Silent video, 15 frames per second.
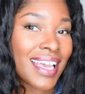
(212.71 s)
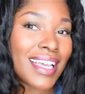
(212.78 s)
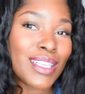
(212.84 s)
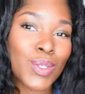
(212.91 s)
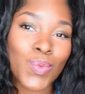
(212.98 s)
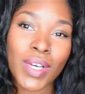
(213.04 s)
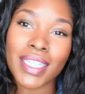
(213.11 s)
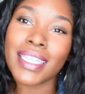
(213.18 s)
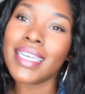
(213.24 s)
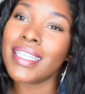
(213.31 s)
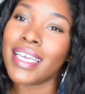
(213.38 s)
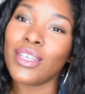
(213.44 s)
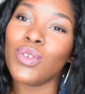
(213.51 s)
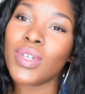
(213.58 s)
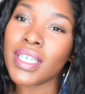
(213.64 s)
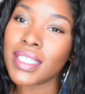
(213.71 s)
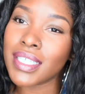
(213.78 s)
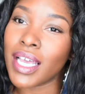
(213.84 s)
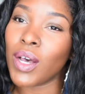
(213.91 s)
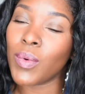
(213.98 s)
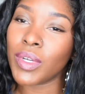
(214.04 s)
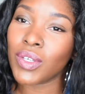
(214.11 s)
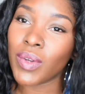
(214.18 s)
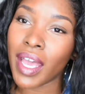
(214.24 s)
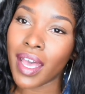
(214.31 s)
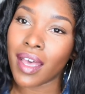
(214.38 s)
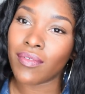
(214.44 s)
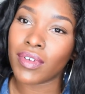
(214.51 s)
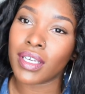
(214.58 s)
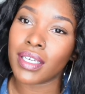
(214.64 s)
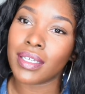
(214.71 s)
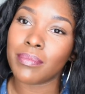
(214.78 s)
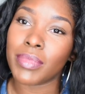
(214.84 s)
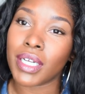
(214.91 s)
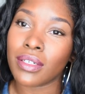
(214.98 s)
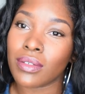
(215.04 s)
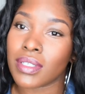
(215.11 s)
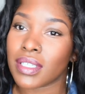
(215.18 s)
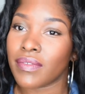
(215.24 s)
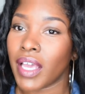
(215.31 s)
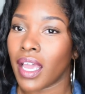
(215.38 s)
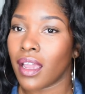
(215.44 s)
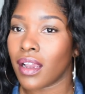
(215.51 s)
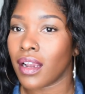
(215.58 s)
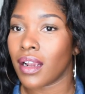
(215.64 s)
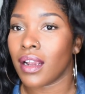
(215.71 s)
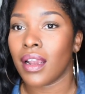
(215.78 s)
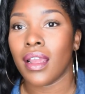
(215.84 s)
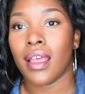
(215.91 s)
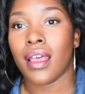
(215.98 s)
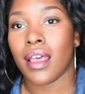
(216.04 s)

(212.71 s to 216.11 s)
It's one thing, like, you can tell when you have good bundles of hair,